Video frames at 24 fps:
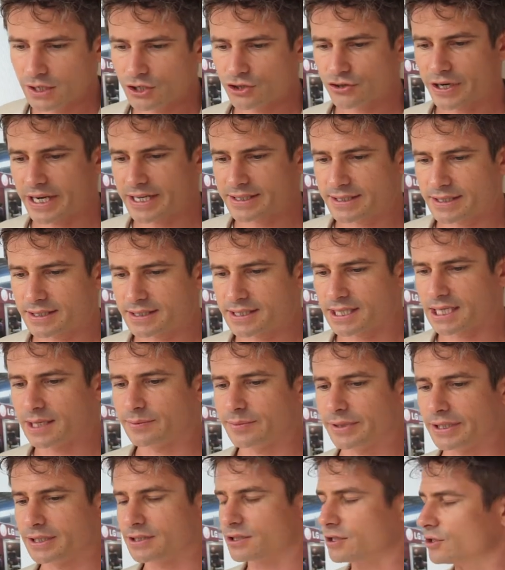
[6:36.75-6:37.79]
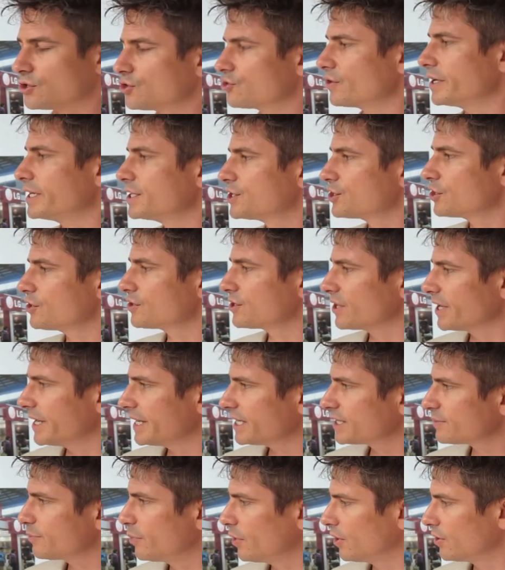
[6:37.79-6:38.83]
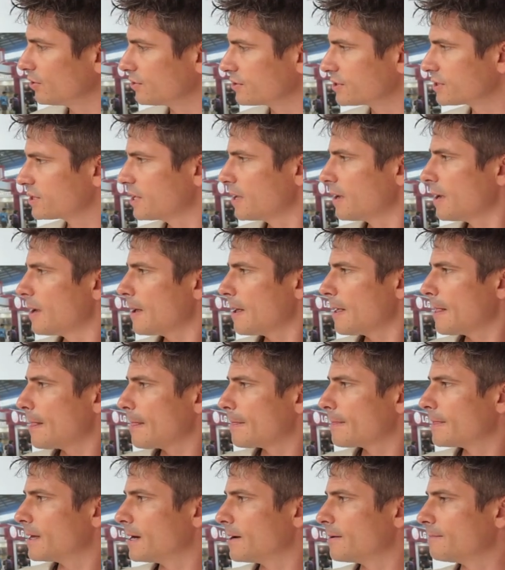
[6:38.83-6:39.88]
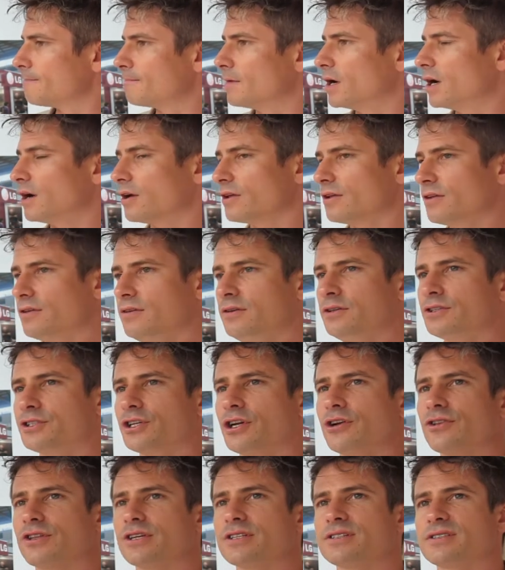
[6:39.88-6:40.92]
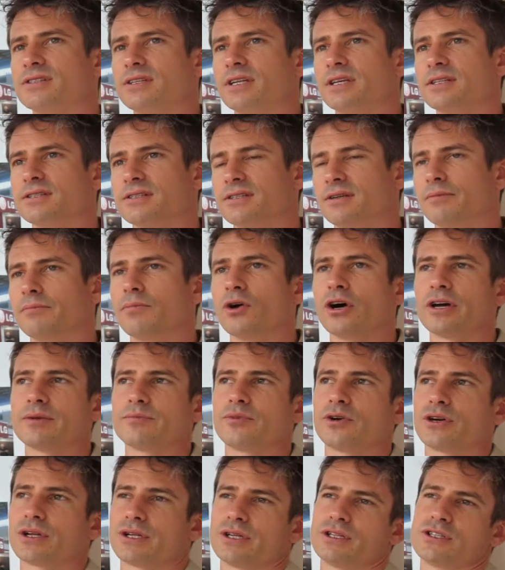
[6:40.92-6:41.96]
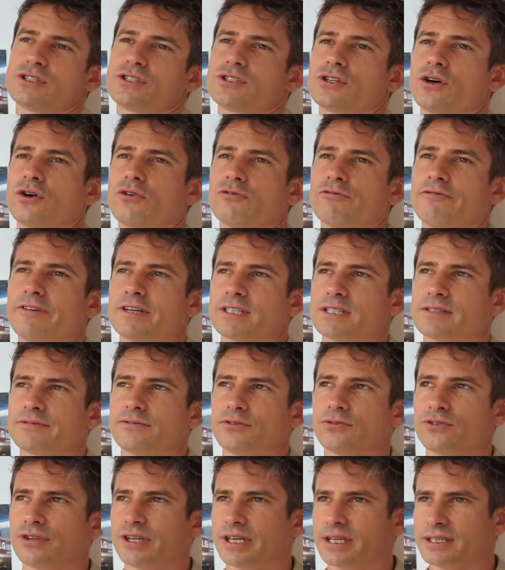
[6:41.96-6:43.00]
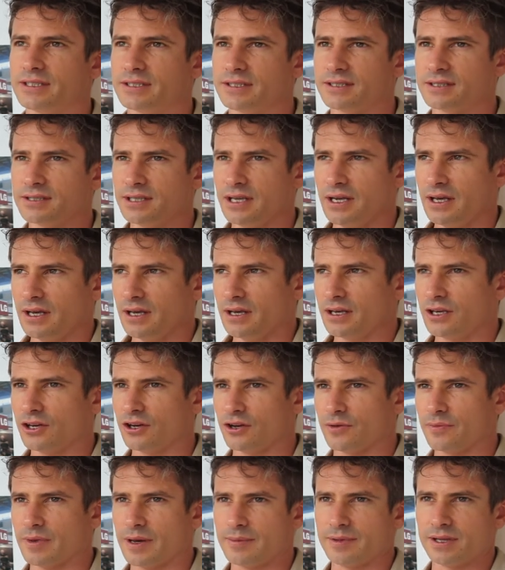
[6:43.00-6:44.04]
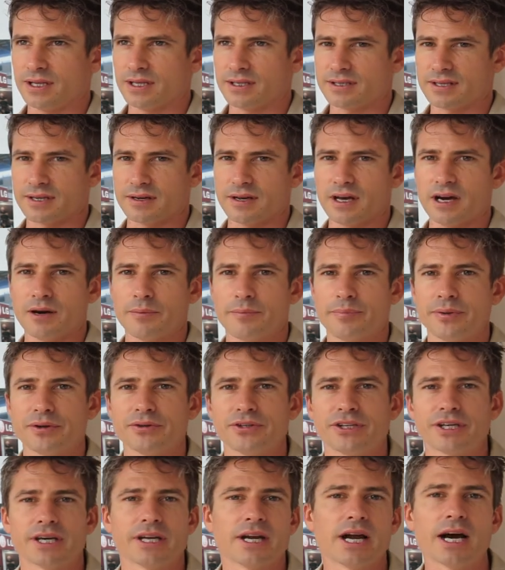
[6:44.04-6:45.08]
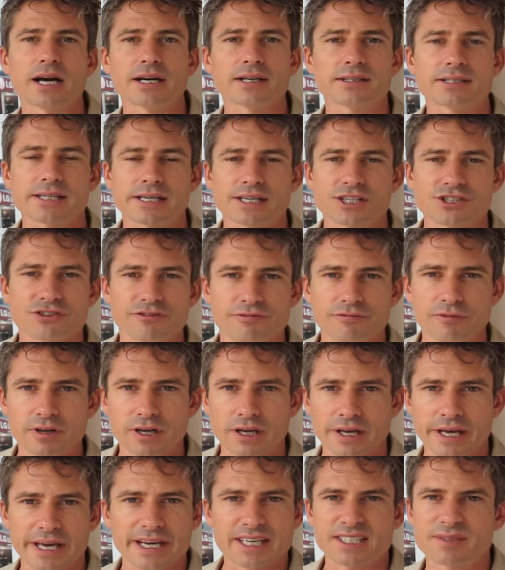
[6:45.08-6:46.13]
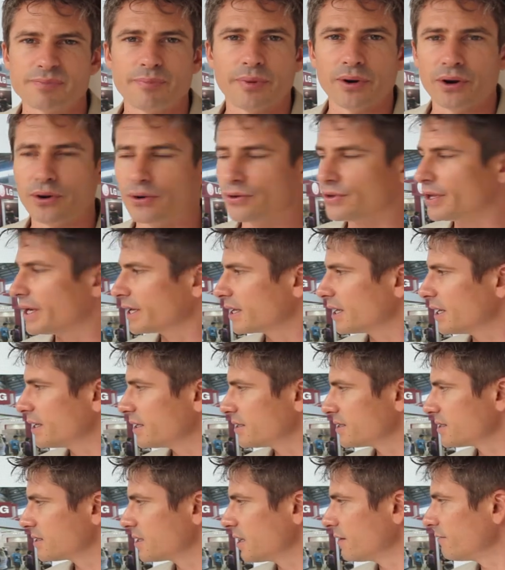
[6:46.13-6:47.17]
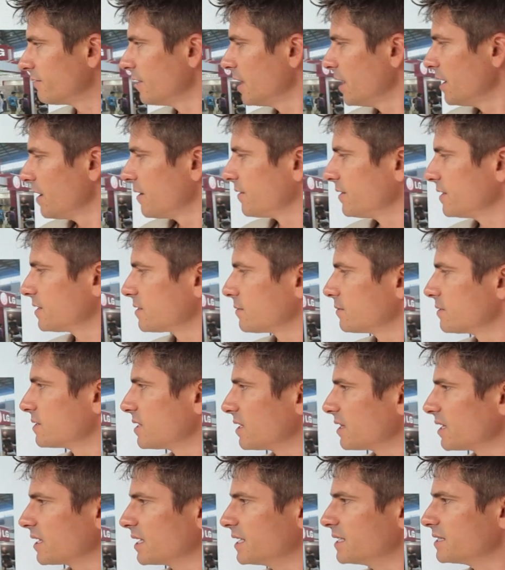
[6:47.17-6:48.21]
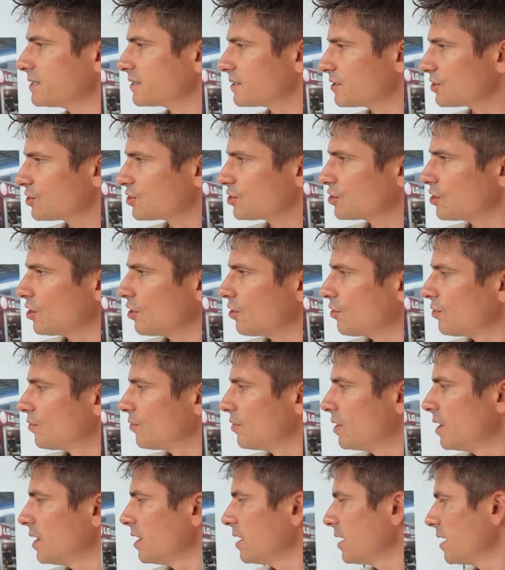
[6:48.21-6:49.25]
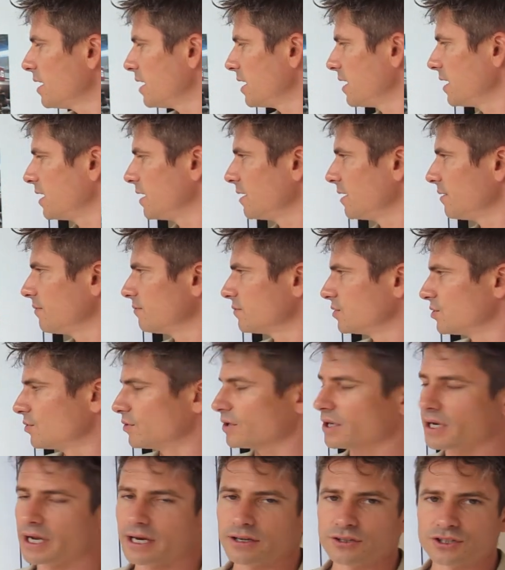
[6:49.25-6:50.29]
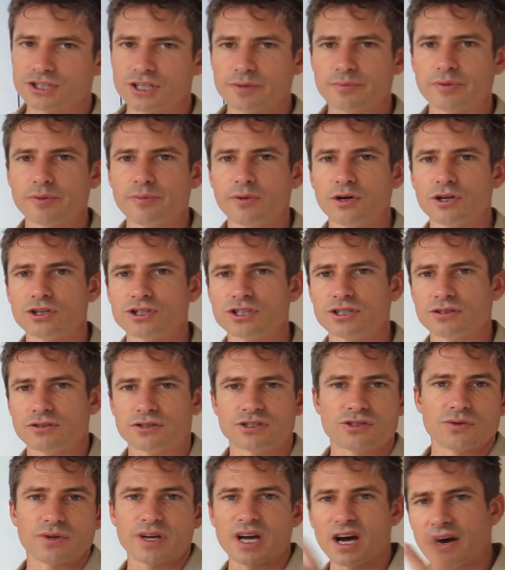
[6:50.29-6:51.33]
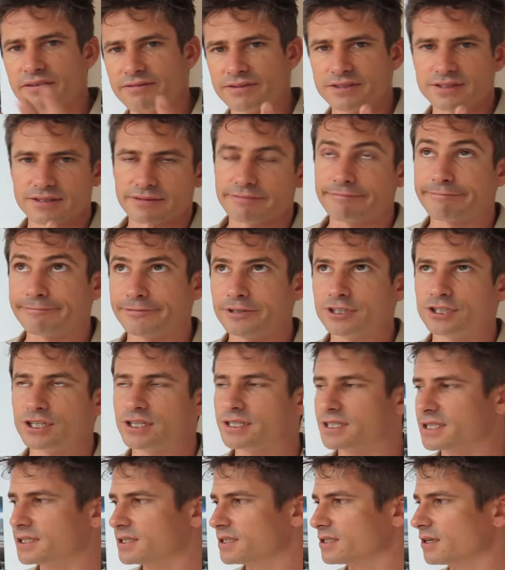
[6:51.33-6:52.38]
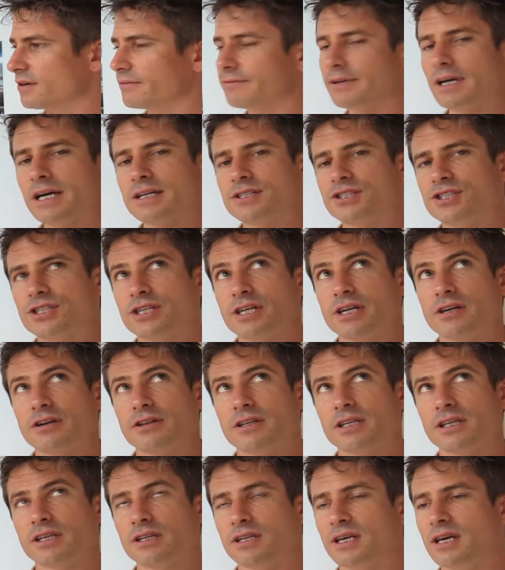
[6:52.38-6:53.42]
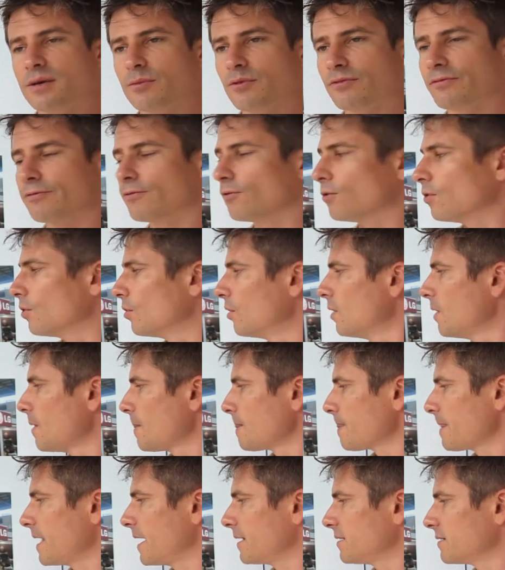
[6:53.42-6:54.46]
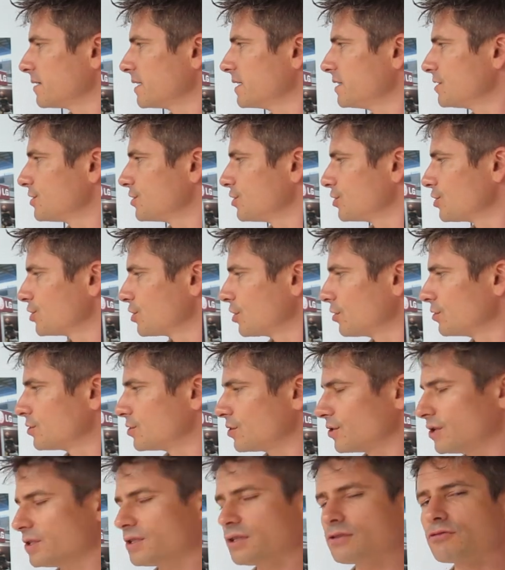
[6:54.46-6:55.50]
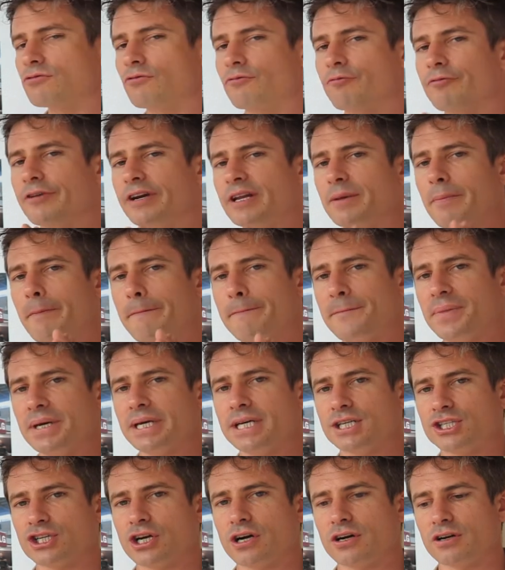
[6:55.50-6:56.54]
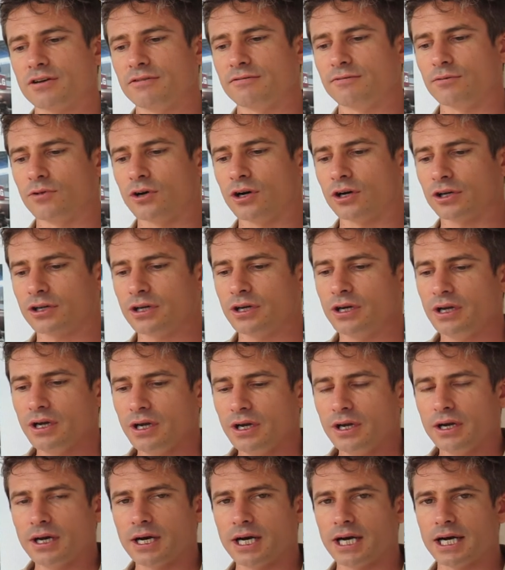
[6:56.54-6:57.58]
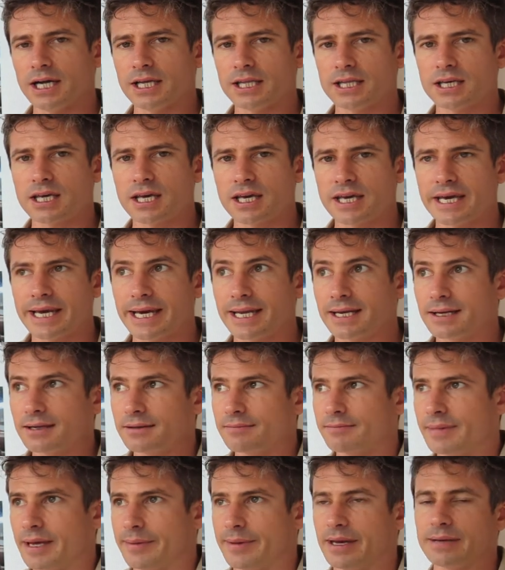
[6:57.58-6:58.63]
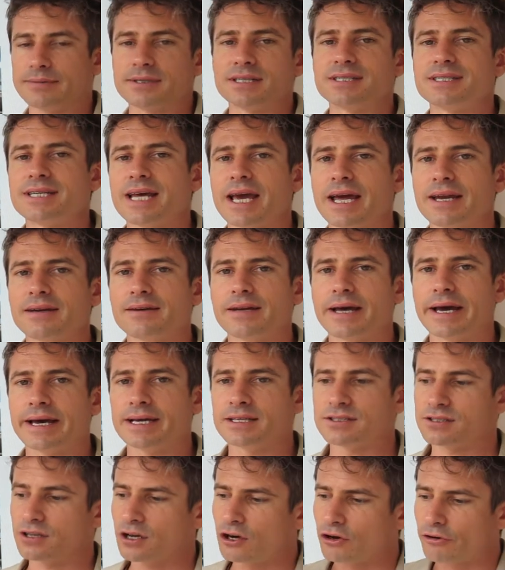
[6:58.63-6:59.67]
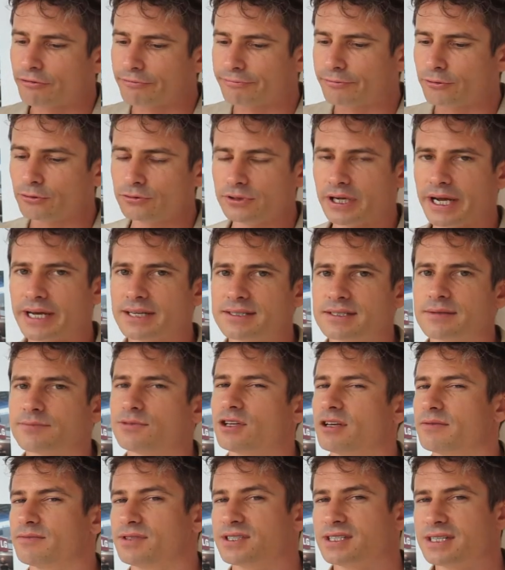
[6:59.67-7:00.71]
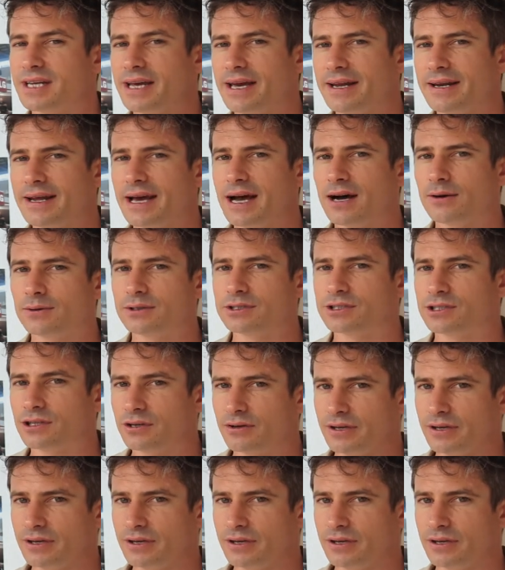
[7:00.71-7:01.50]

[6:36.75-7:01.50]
Transit sampling. So trade shows and expos. You know, there's the Mind, Body and Soul Festival. There's, you know, maybe there's a building and architecture expo, that kind of stuff. This was at the Easter show, doing an LG promotion, doing ovens and fridges and stuff last year, the year before at the Easter show. So this is a really big chunk of work. You can get maybe up to 10 days, full days, sometimes 10 hours.